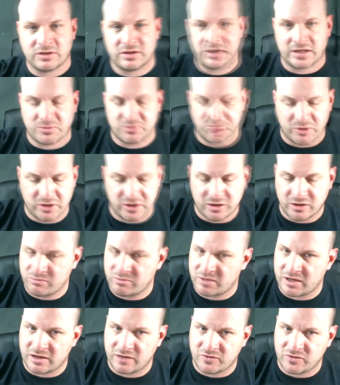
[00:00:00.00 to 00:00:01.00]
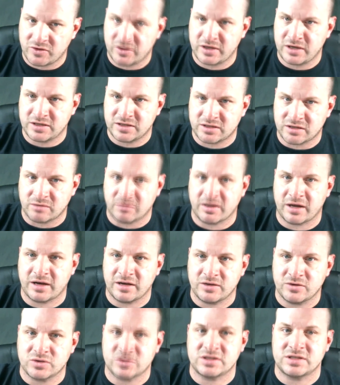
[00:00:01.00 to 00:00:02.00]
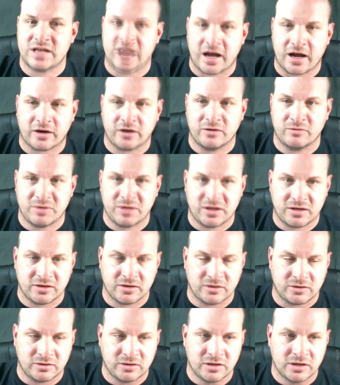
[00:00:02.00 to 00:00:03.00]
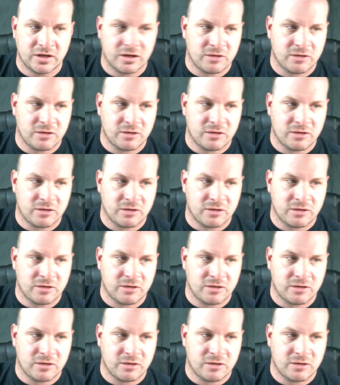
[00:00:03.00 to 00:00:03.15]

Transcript: That's pretty good, man. If you can need somebody who's not going to be killed,